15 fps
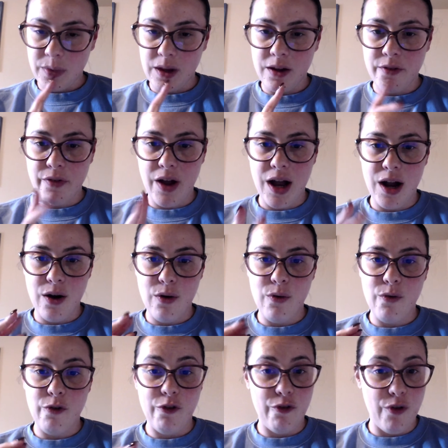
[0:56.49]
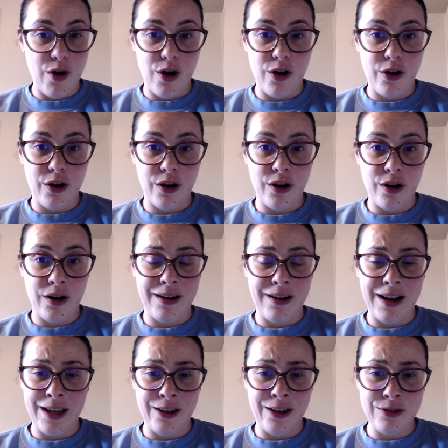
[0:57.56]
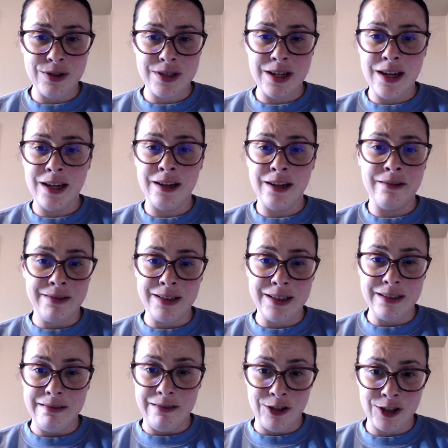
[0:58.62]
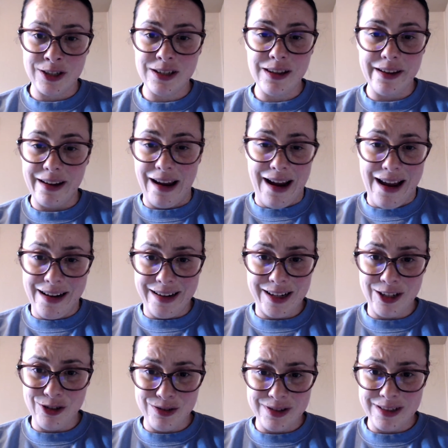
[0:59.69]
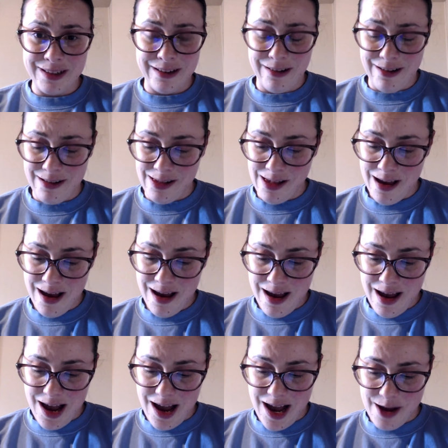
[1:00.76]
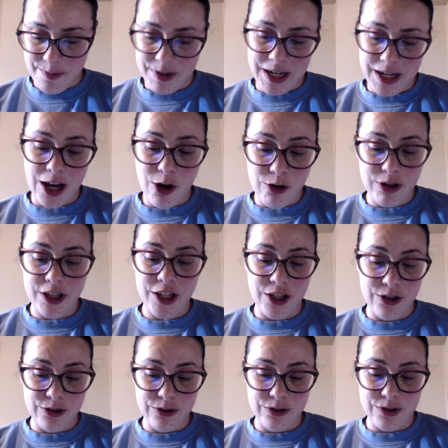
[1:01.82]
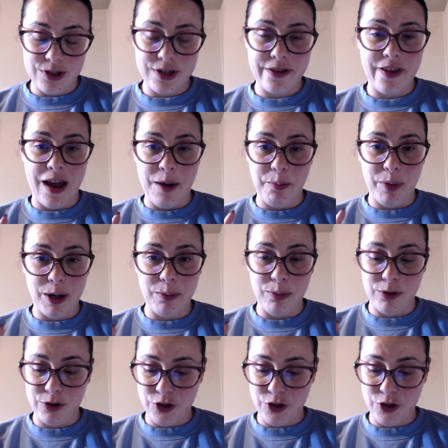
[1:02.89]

of how far I used it. It really looked like I hadn't used it at all um, and I only used that purple